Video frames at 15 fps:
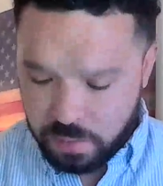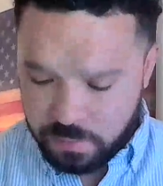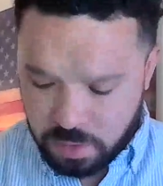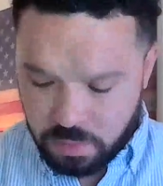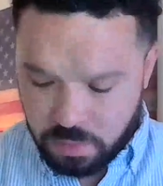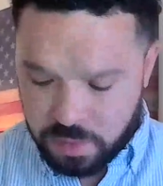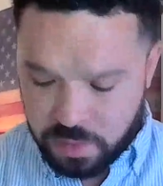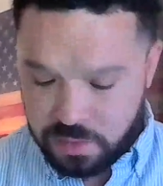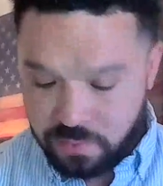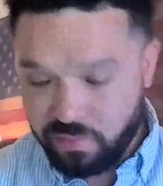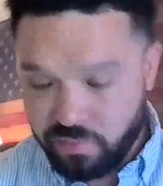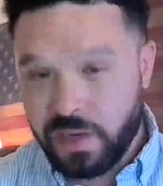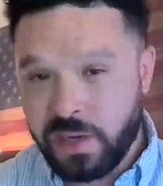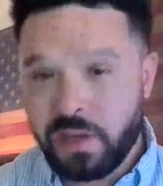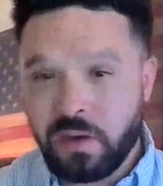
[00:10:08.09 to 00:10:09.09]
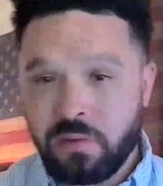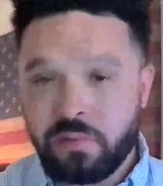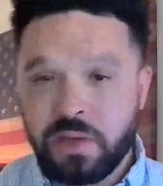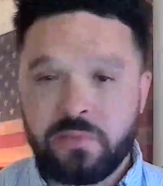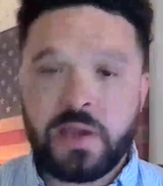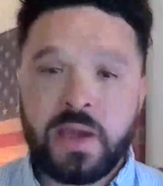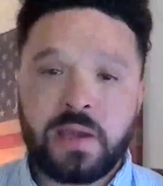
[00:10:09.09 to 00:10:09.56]
So as of right now,
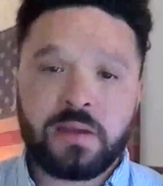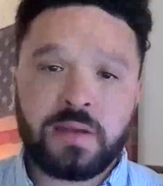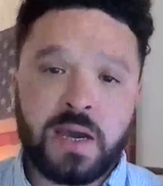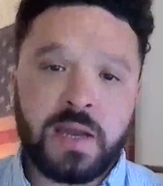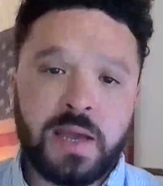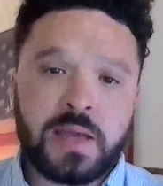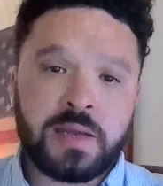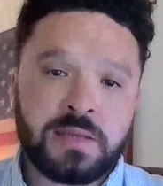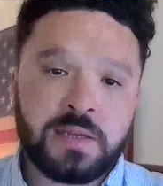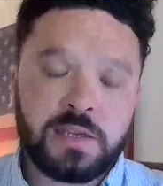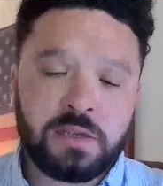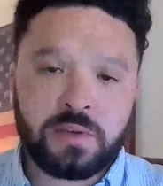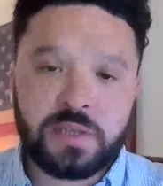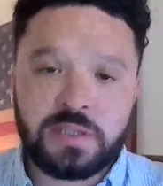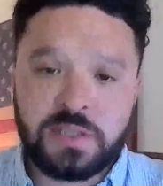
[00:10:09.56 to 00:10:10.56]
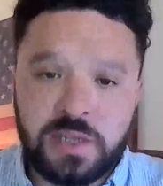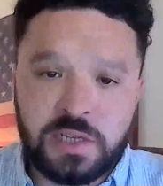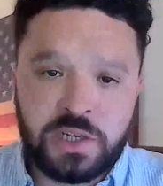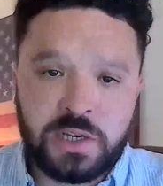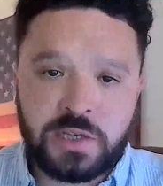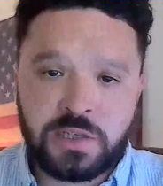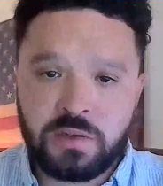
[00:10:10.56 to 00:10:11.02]
we have not had a decrease in
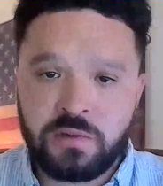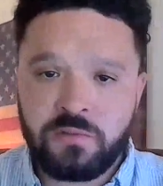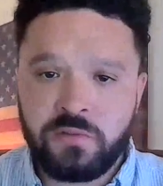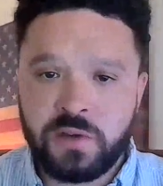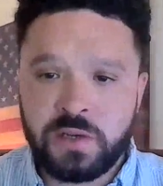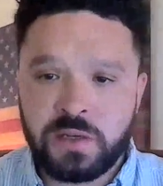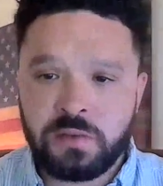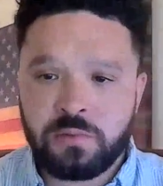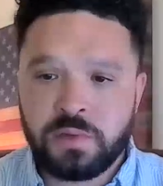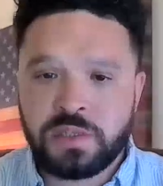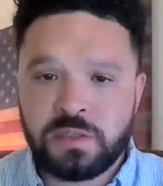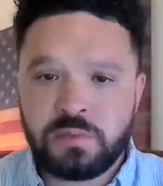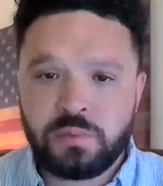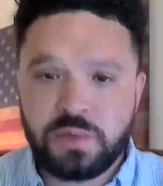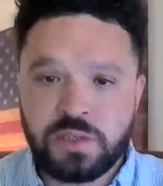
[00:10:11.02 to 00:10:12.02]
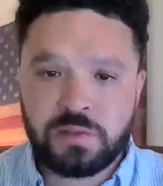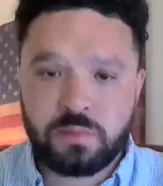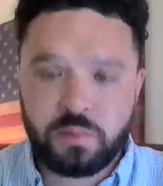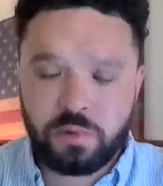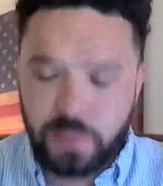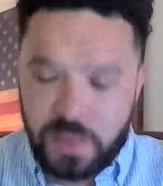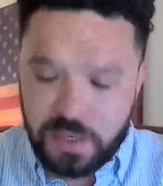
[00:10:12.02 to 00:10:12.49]
educational funding, which is a
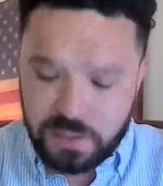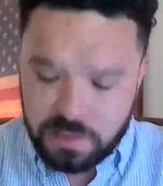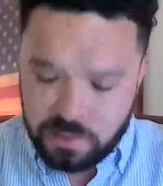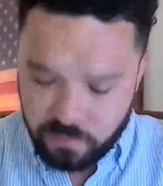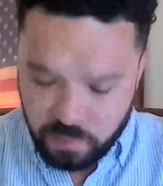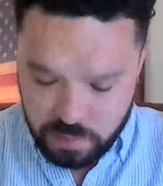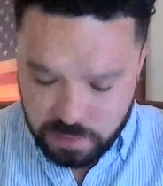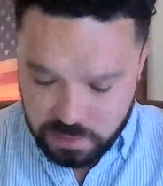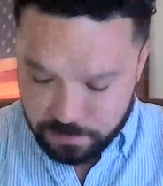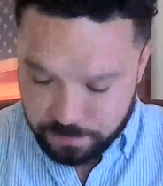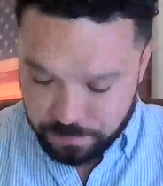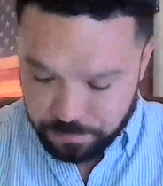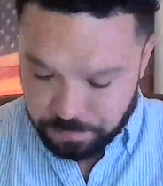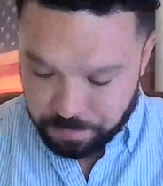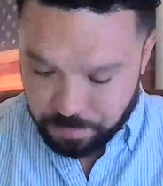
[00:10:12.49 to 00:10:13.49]
real positive for us.